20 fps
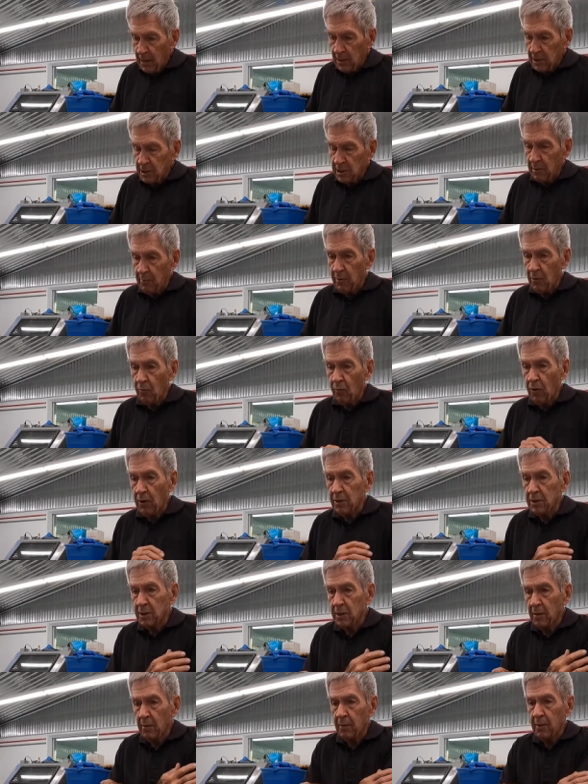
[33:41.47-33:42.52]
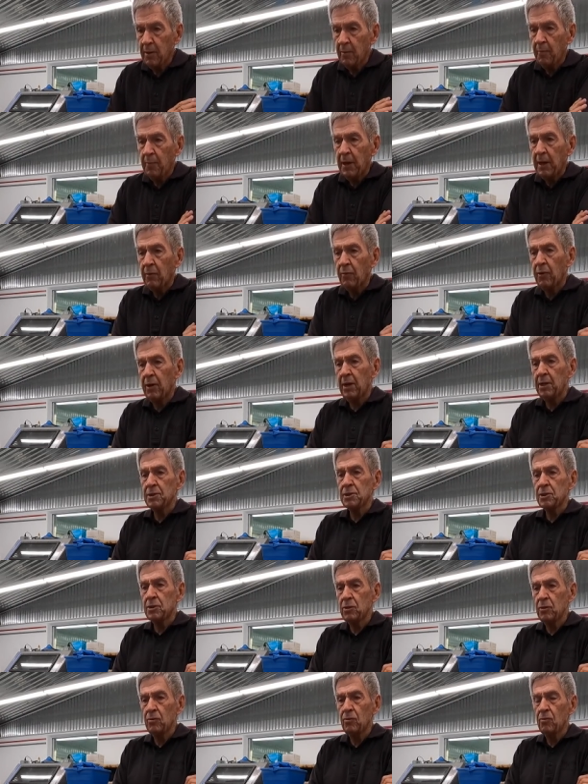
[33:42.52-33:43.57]
Some of the one, the, the big one
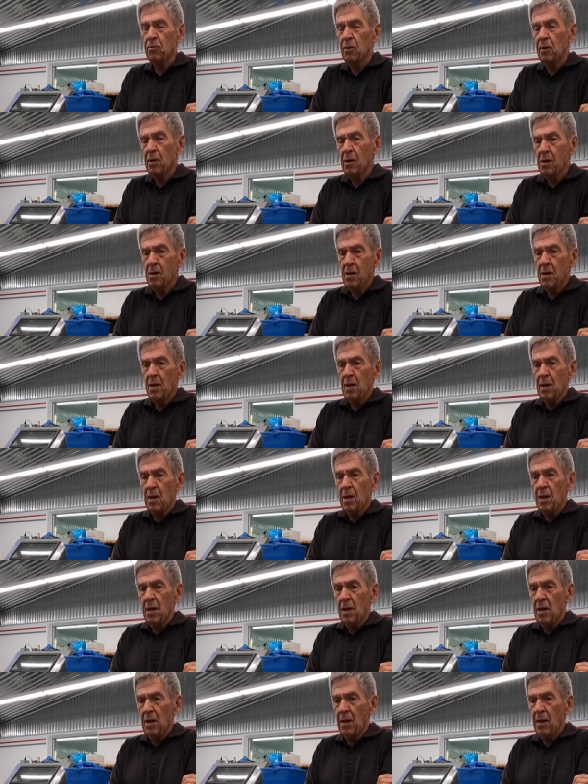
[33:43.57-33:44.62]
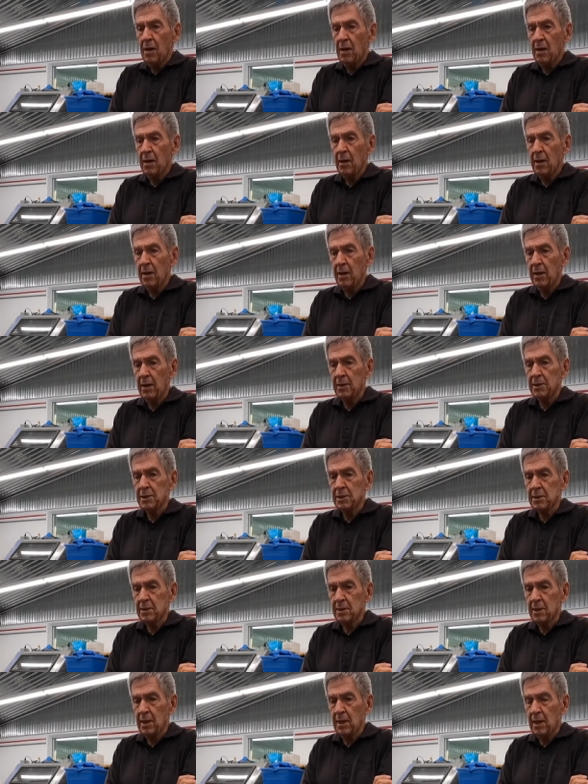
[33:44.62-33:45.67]
is to, and
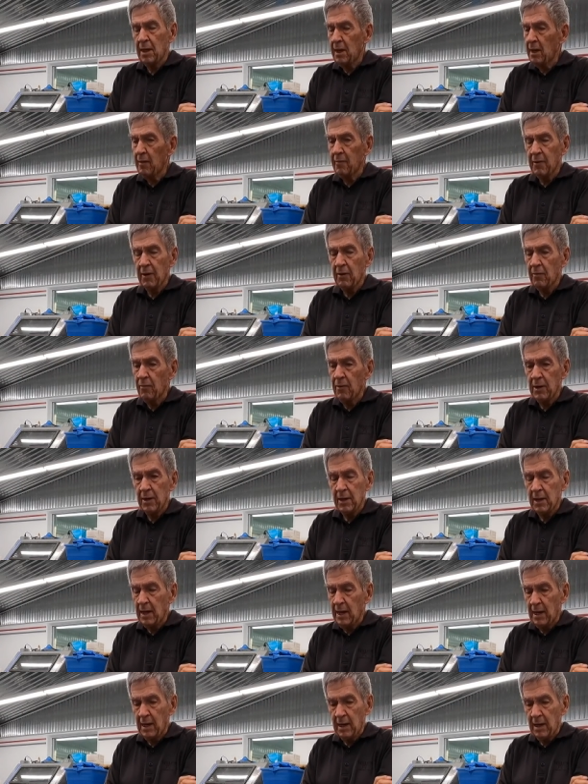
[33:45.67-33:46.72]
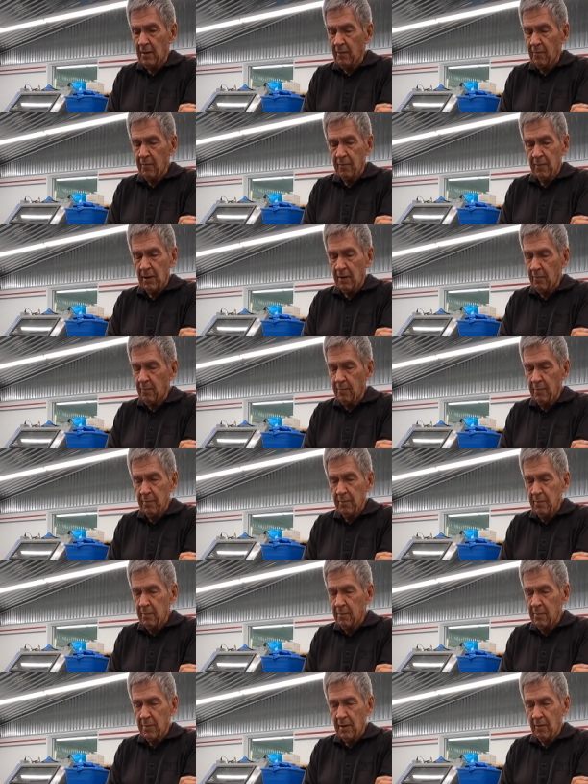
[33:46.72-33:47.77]
this, and, and I've got it written down. I've,
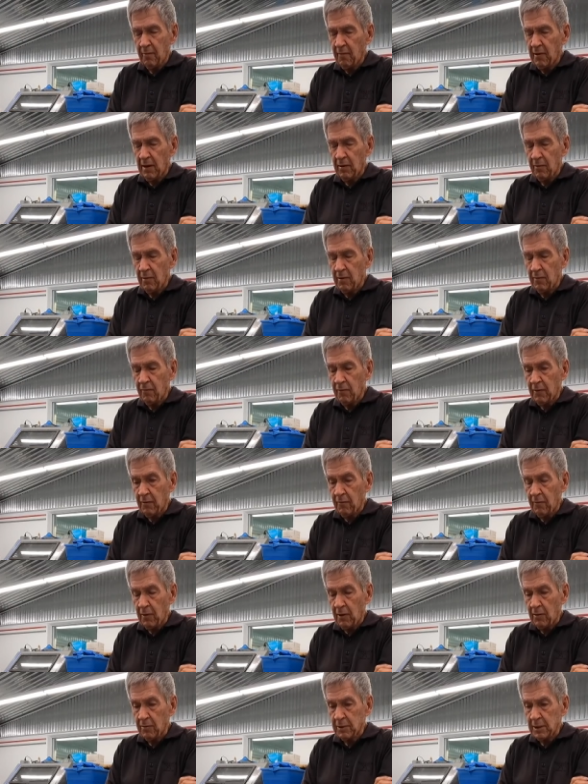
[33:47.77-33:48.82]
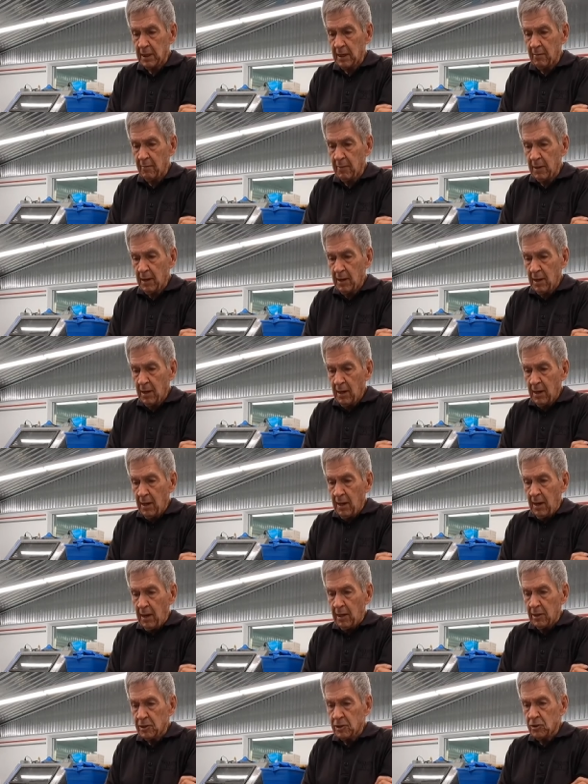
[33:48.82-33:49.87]
I've, I've had it written for a long time,
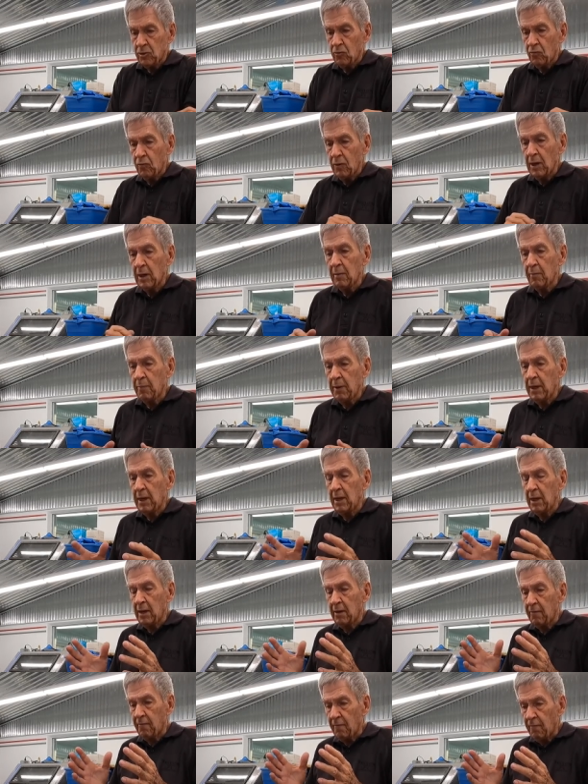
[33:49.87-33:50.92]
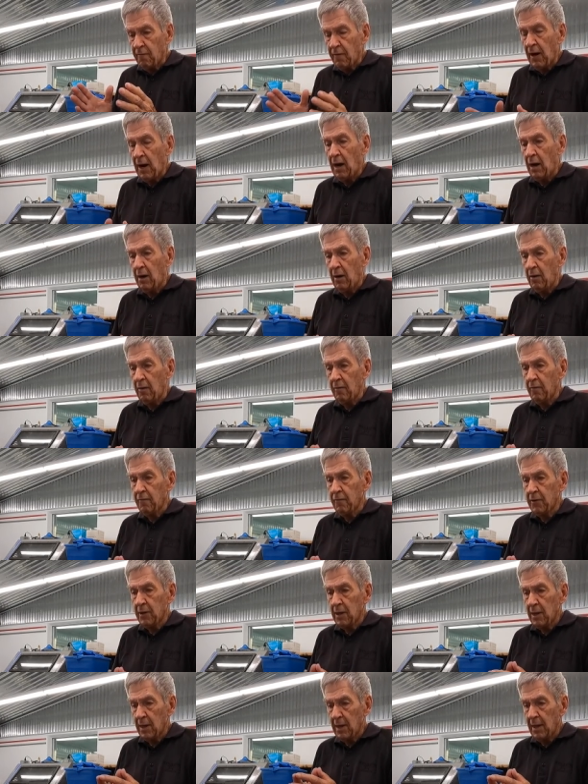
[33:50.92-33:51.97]
is to really be
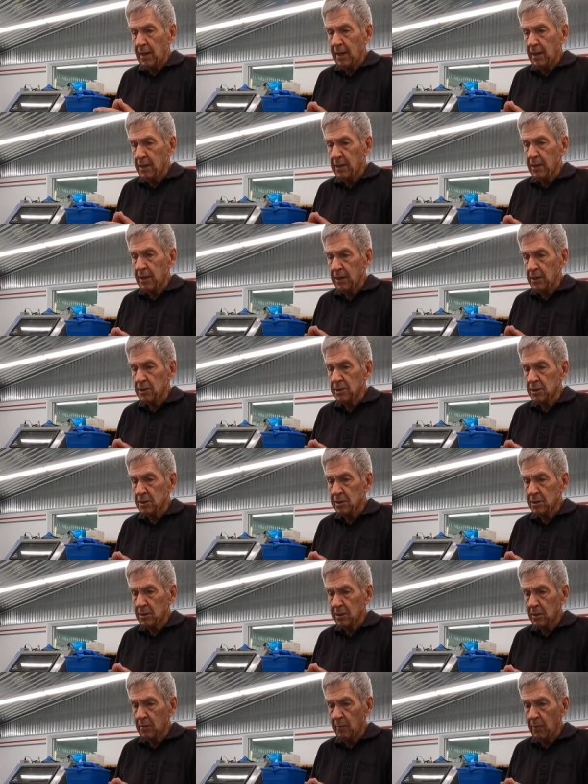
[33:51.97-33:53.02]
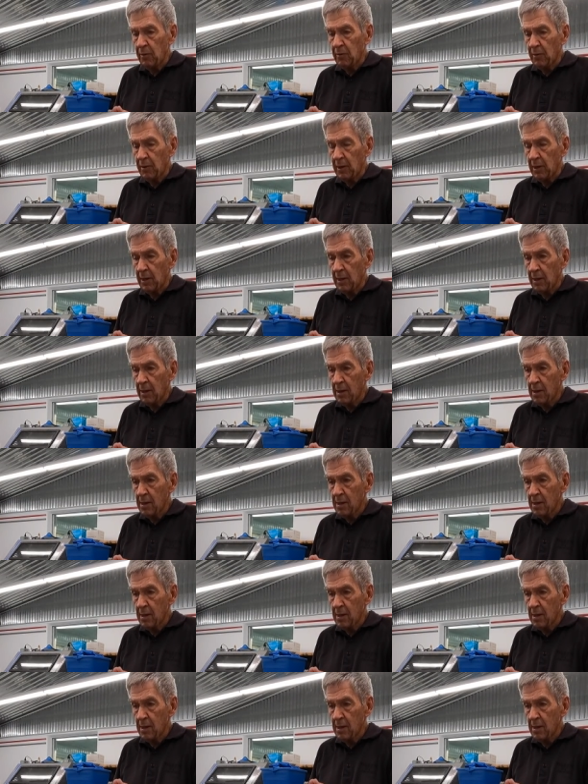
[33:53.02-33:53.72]
involved in this community.